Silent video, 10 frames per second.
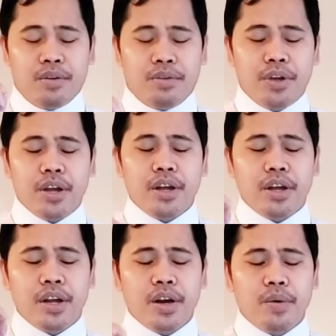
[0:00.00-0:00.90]

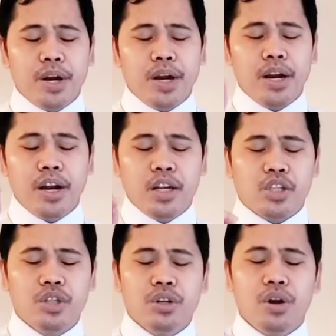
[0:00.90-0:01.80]
There
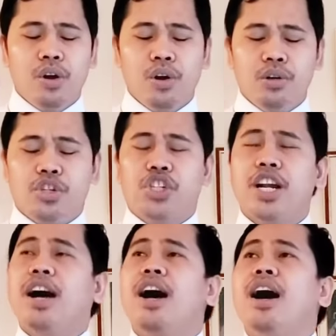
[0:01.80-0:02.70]
is no
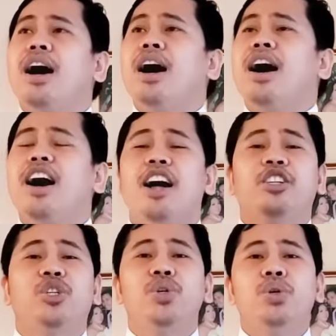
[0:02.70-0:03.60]

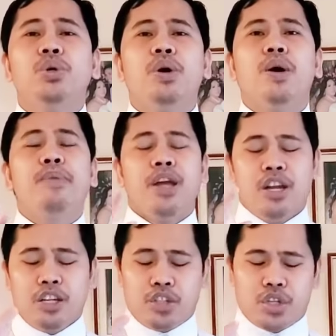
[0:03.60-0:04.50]
shadow of
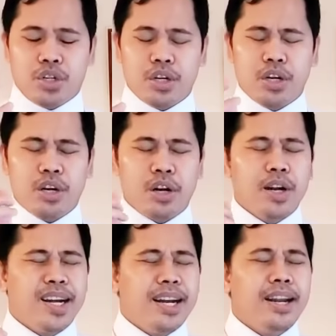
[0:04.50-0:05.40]

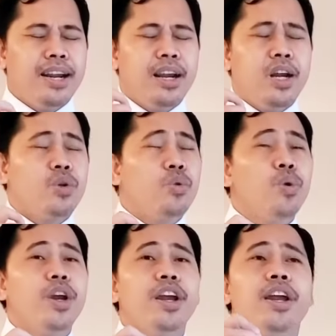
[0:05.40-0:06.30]
turning
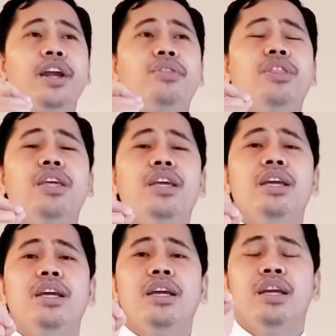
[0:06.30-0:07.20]
with
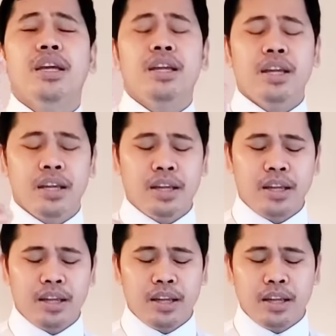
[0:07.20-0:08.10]

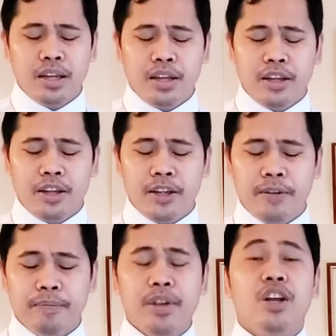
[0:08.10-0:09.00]
thee.
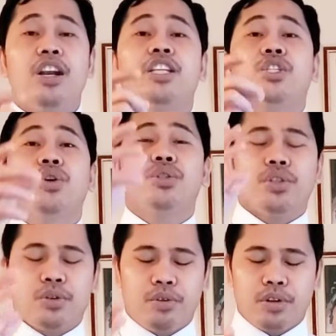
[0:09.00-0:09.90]
Let's go to the
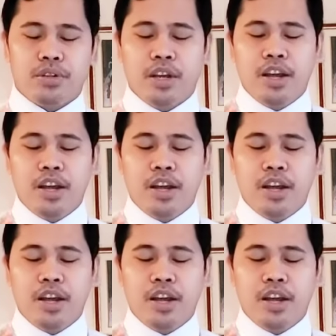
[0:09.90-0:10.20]
chorus.